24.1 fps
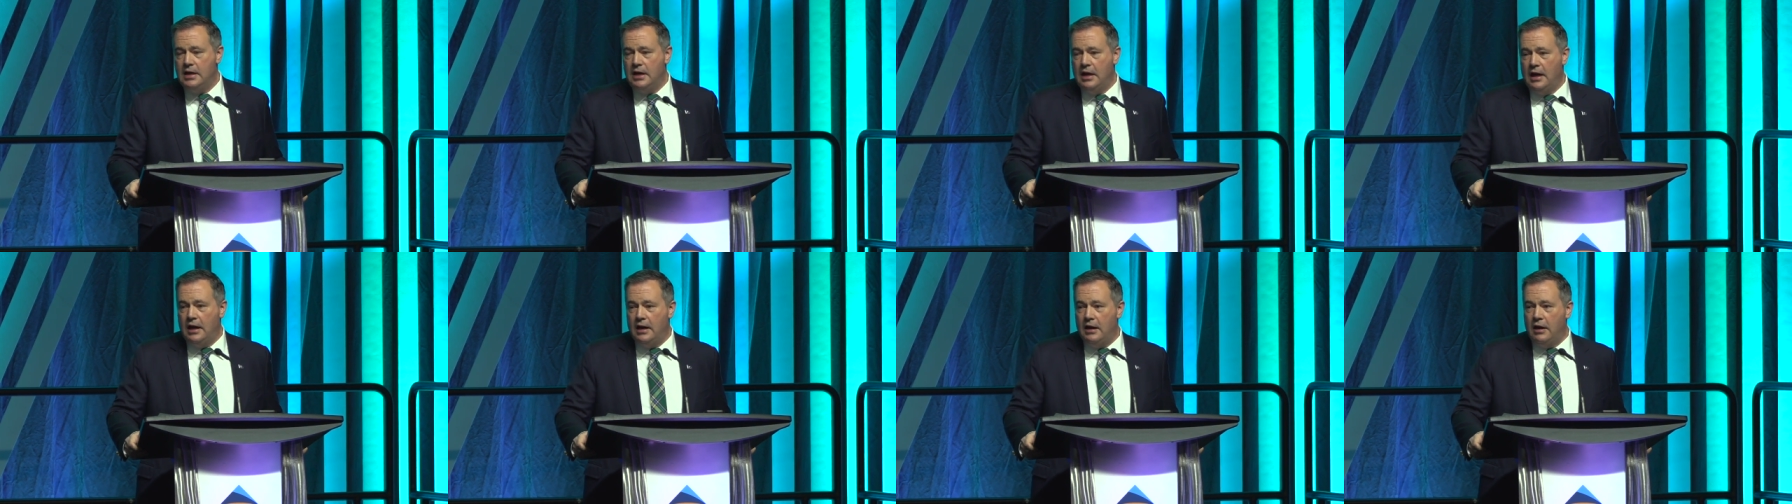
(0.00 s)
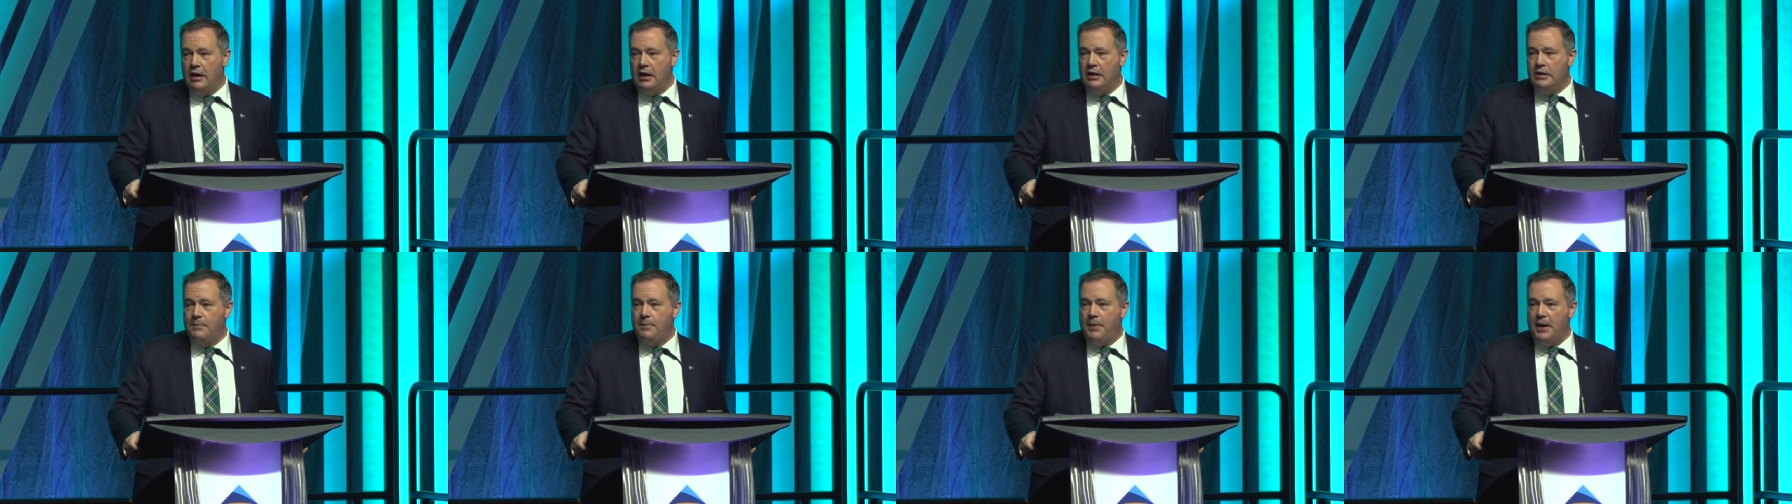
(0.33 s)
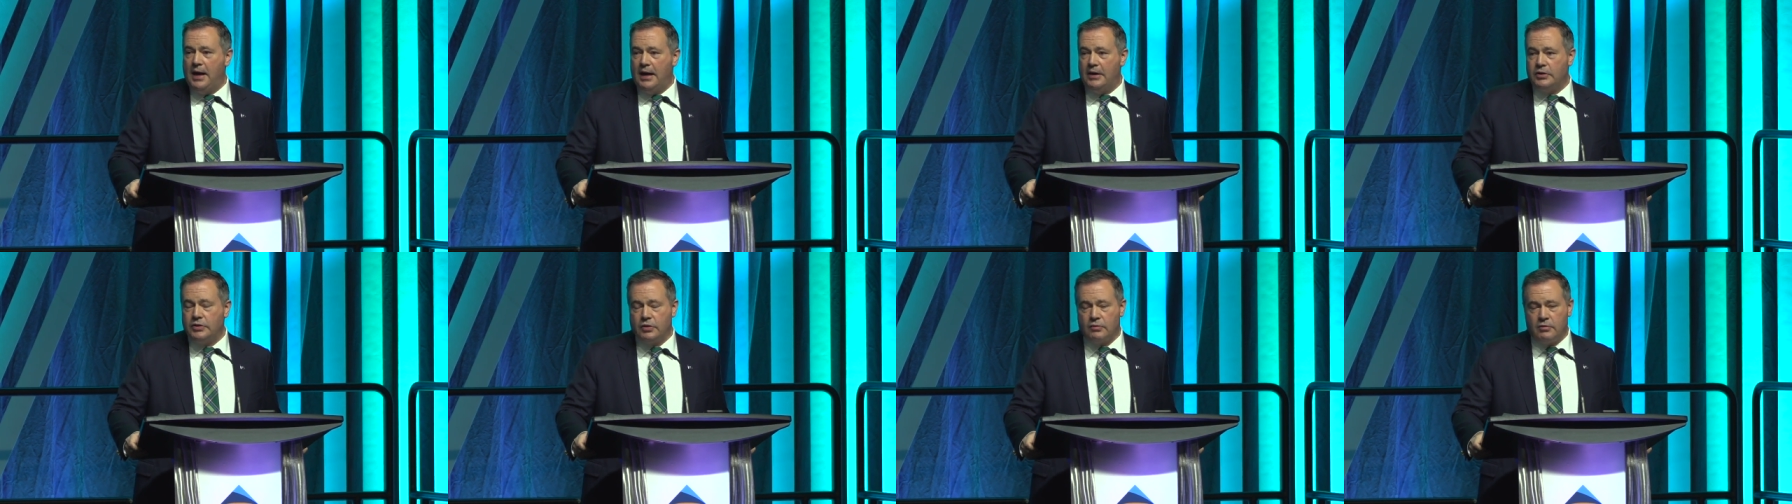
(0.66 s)
uh, in the
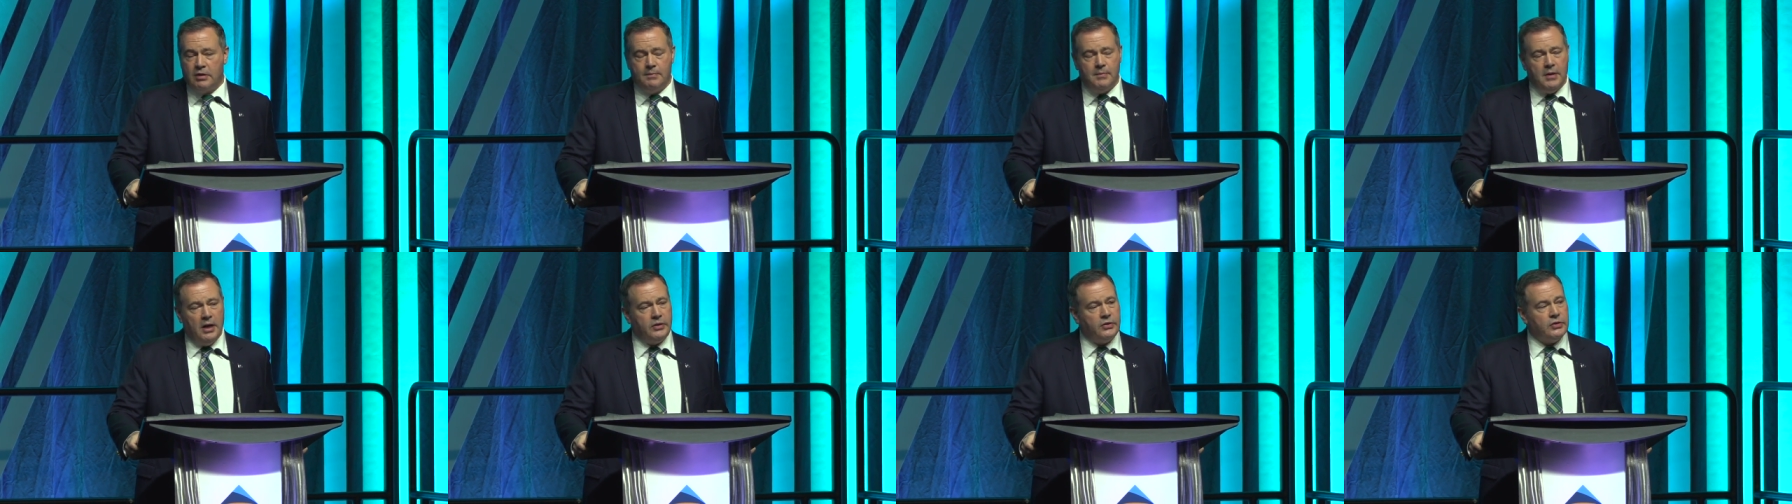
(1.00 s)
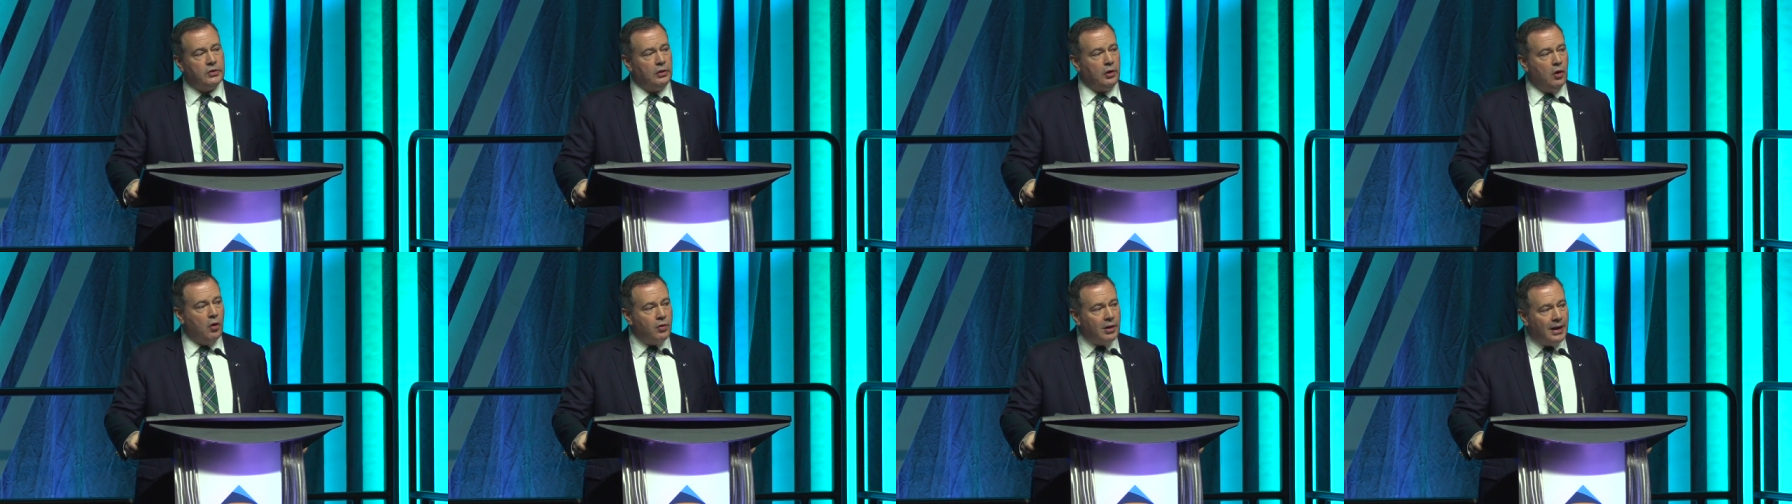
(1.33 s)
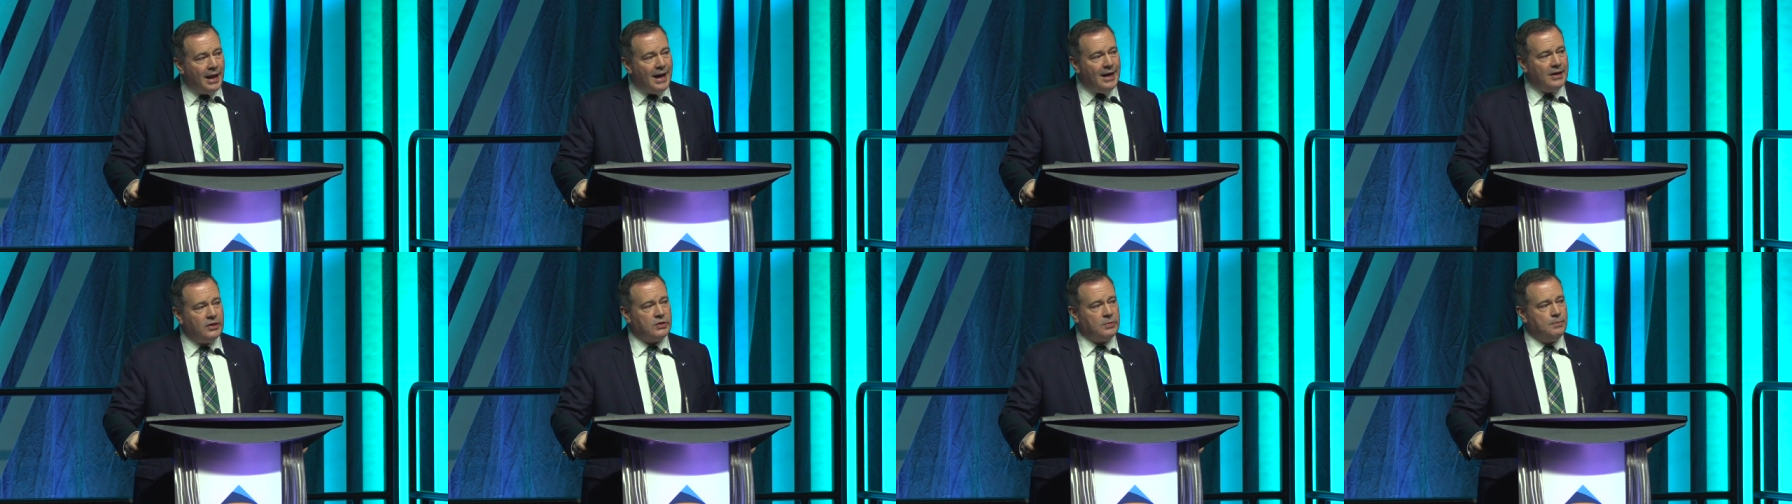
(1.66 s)
past three months alone.
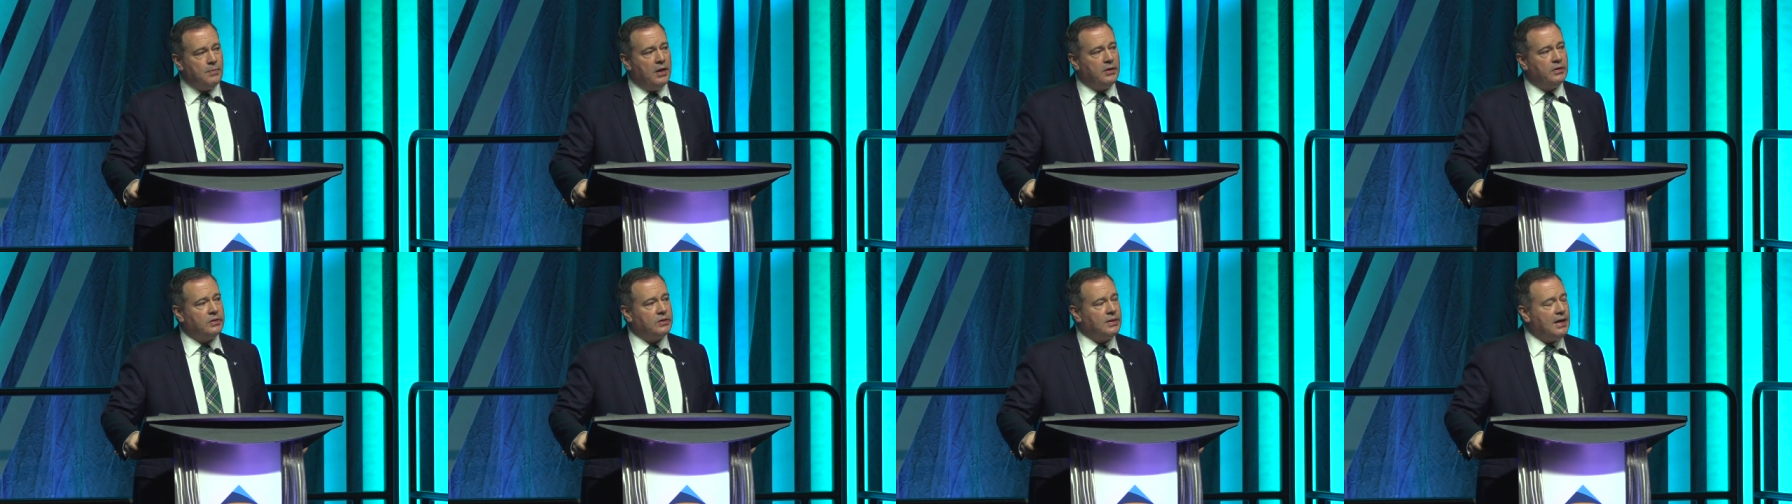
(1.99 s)
Last month,